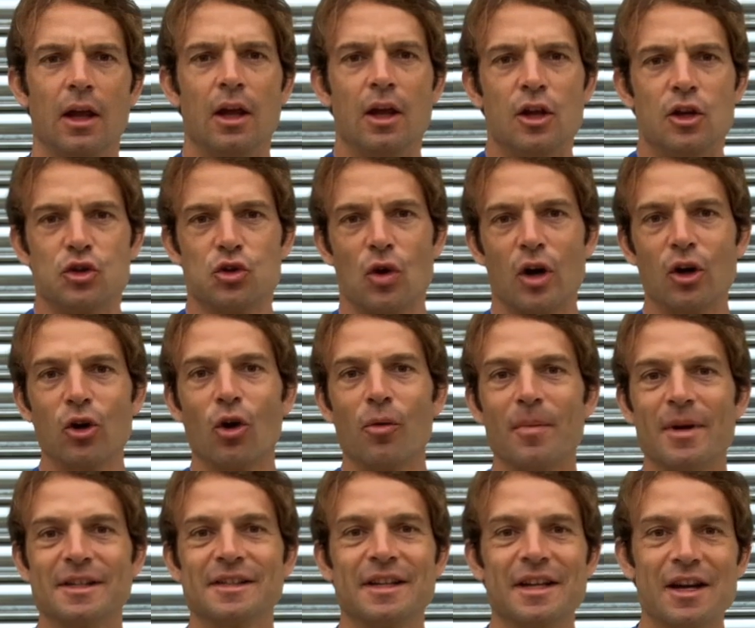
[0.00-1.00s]
So I got
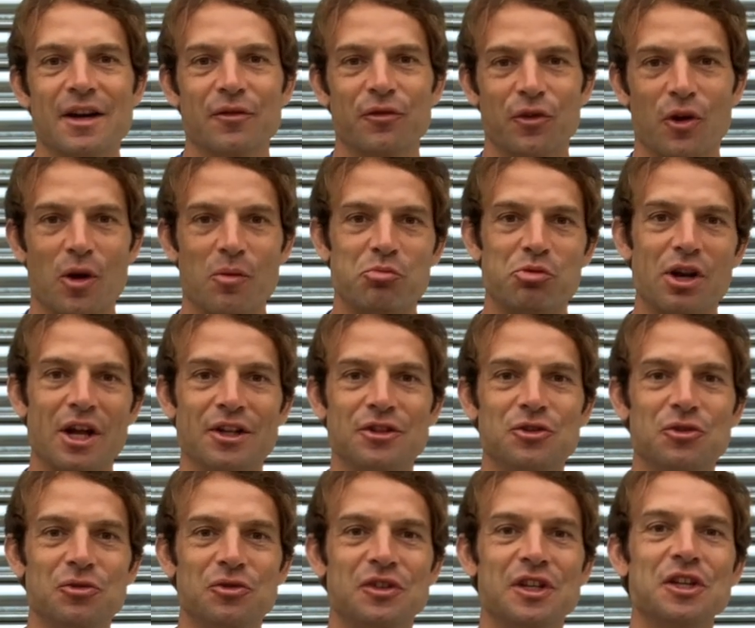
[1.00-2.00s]
myself a brand
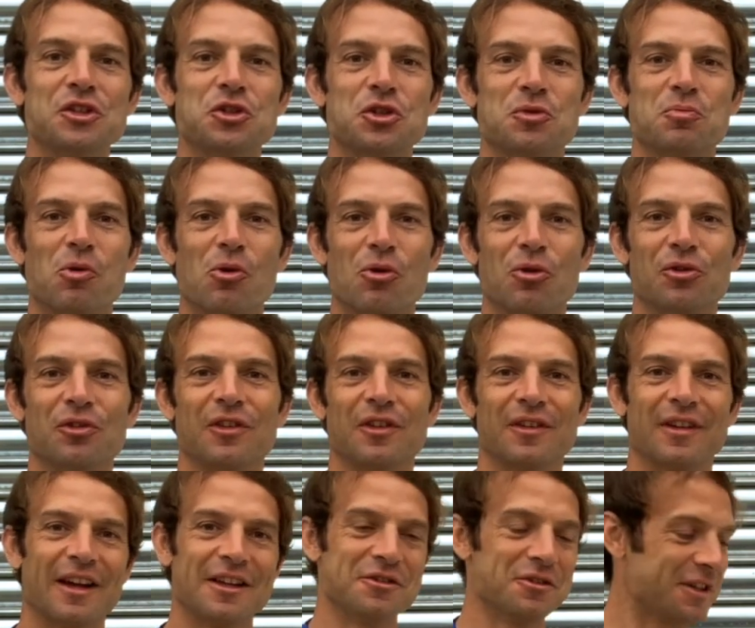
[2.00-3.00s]
new teacher's board,
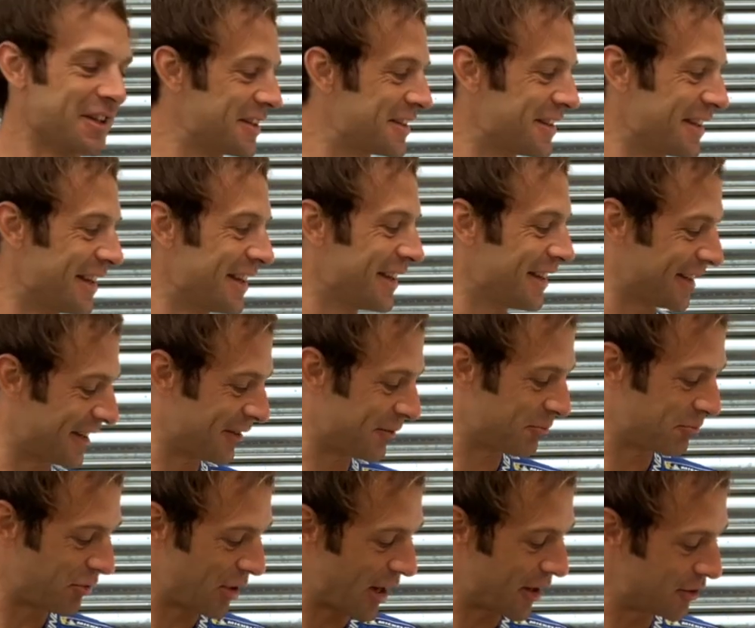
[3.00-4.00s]
as you can see,
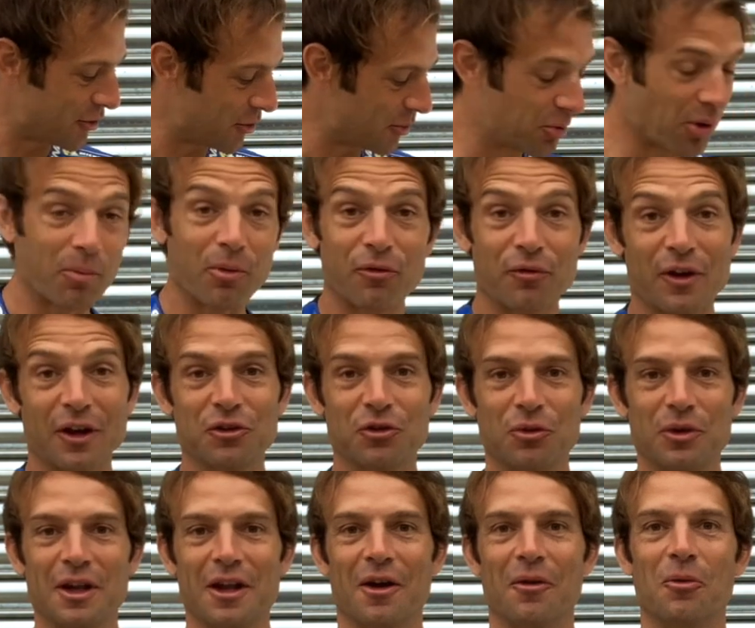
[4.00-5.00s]
brand new, proper factory,
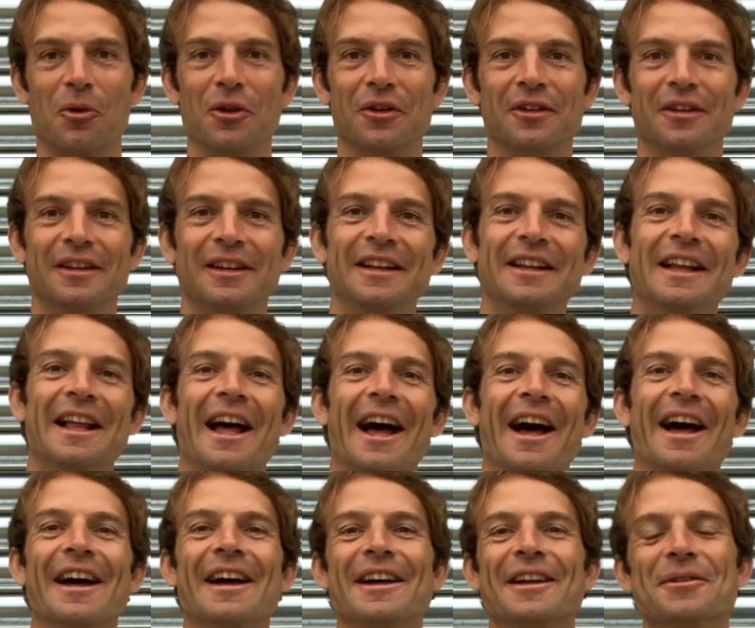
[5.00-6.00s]
that one.
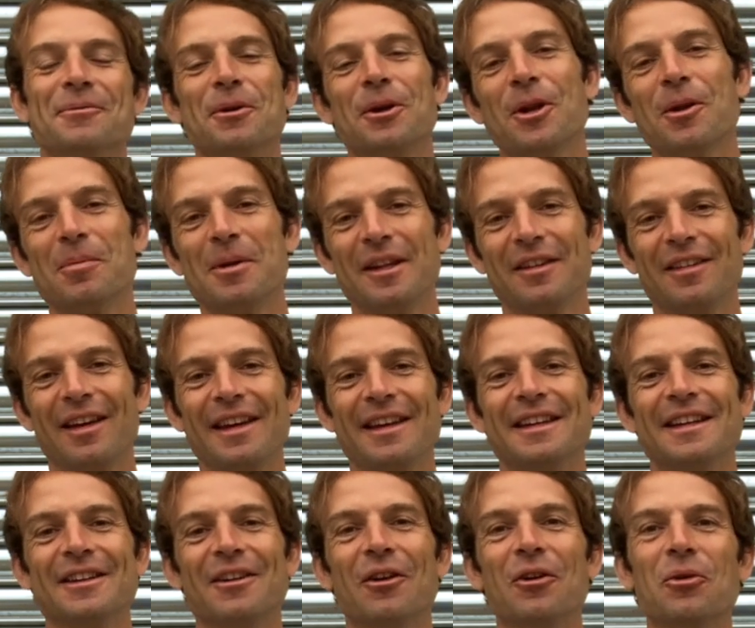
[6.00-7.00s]
And we're going to be
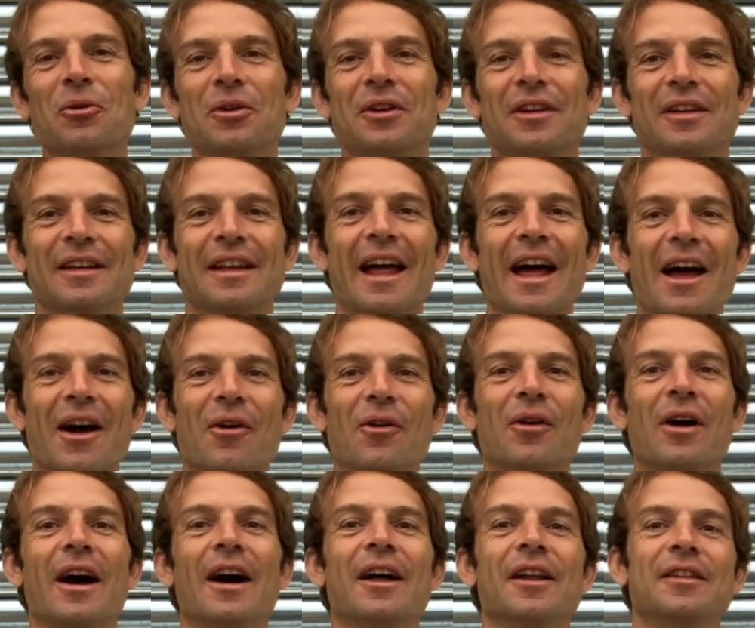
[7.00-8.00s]
taking a look now
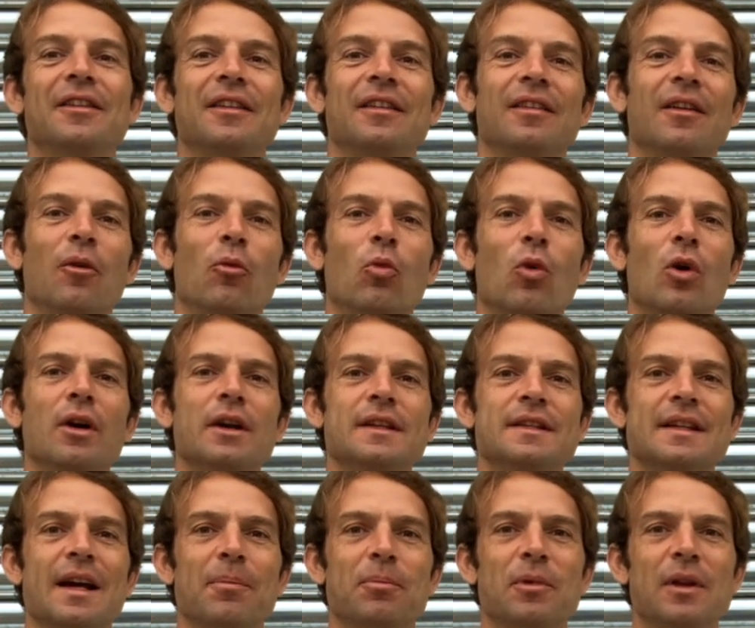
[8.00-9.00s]
at what is
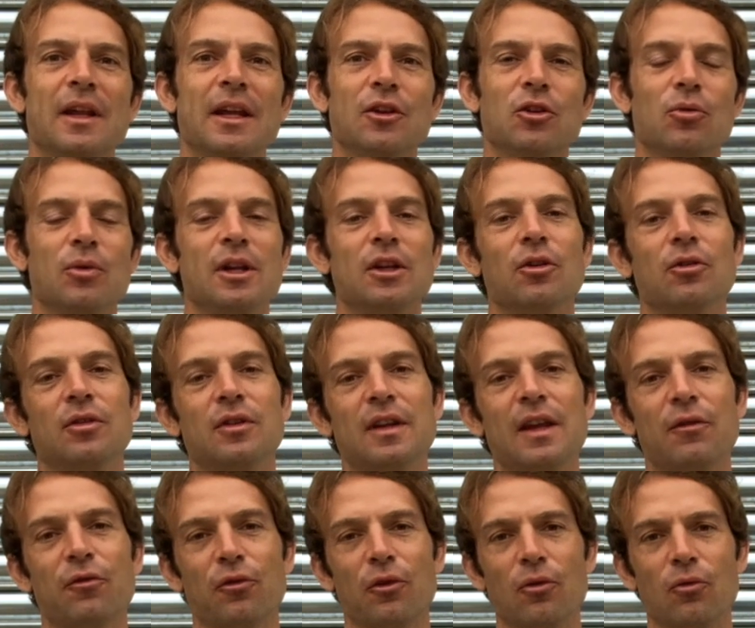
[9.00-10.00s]
happening during the
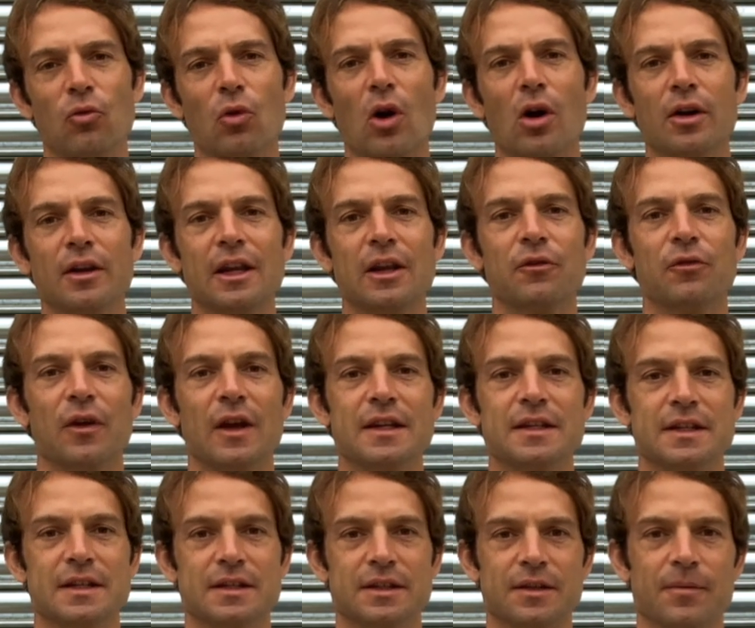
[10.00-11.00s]
different riding
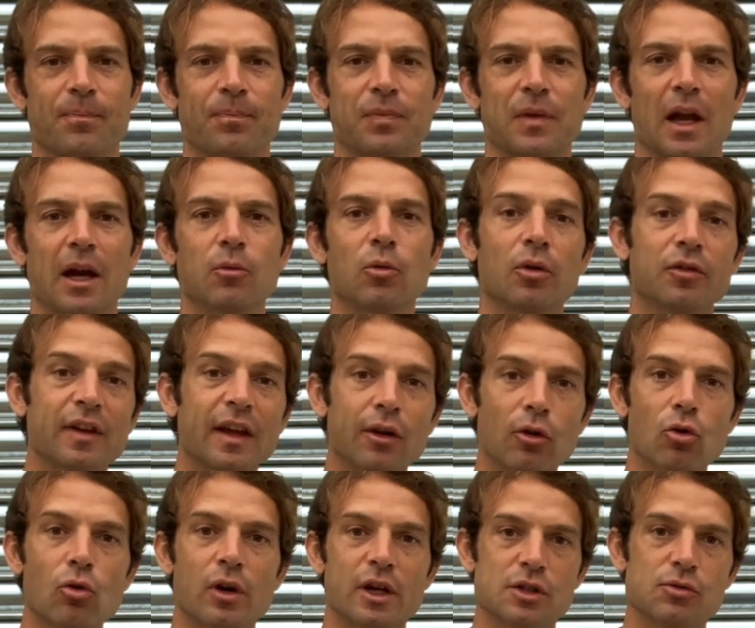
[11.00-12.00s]
phases. And we'll take a
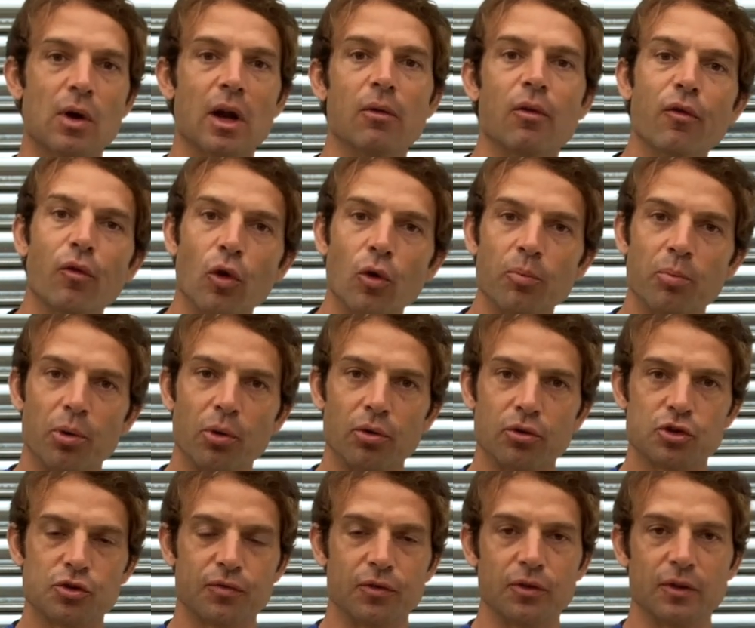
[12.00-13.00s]
look as well with onboard
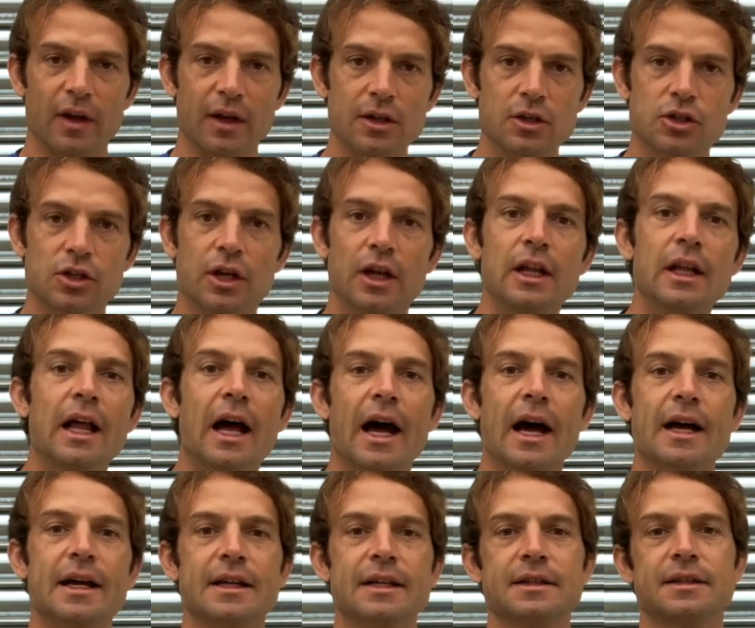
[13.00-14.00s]
footage
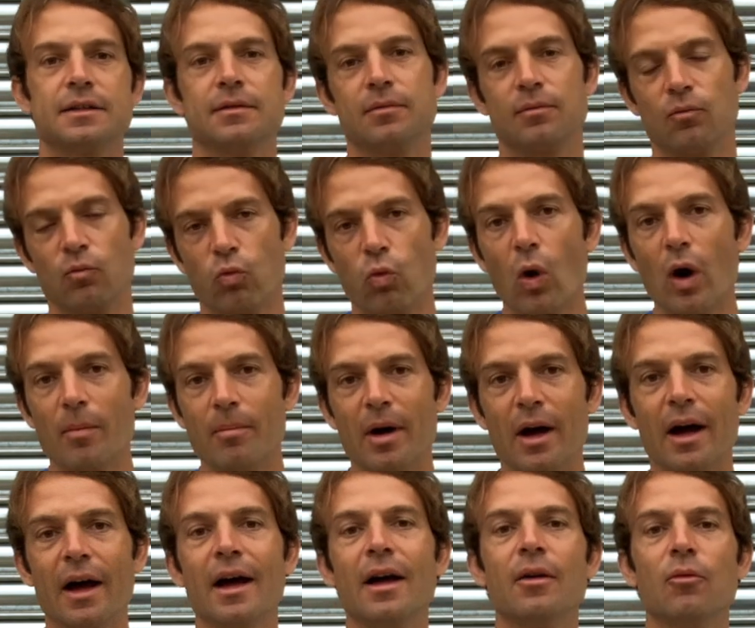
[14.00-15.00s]
at what my
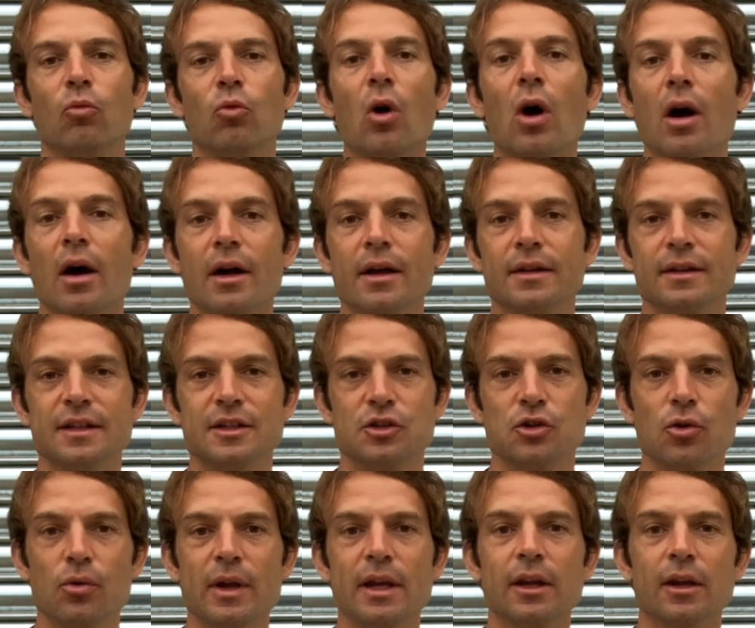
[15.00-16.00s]
right hand is
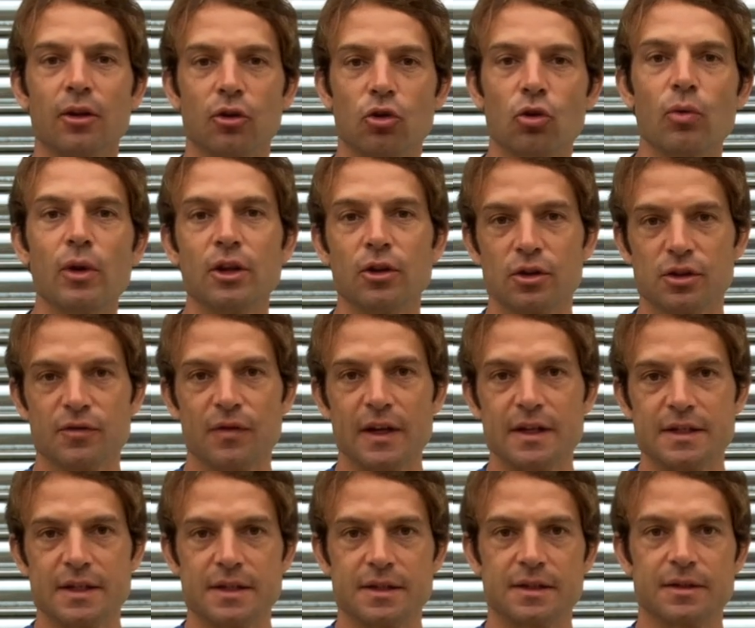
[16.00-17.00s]
doing during those
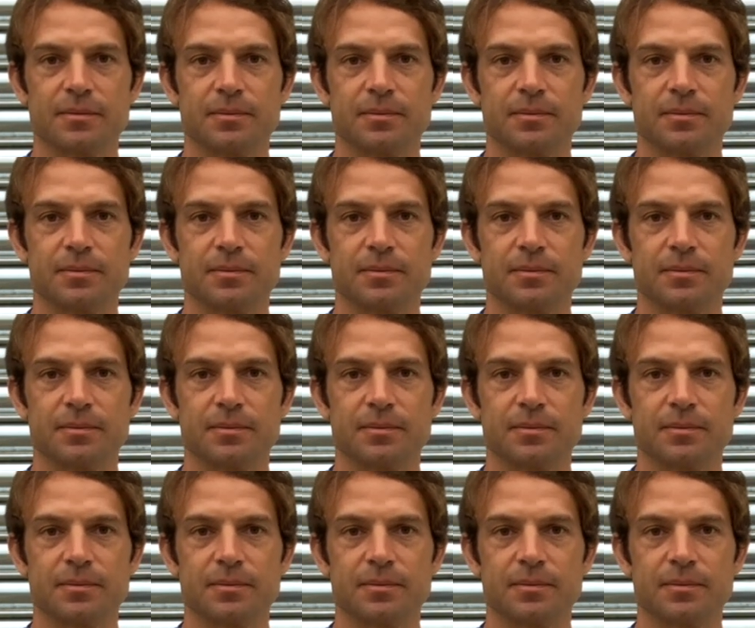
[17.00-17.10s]
phases.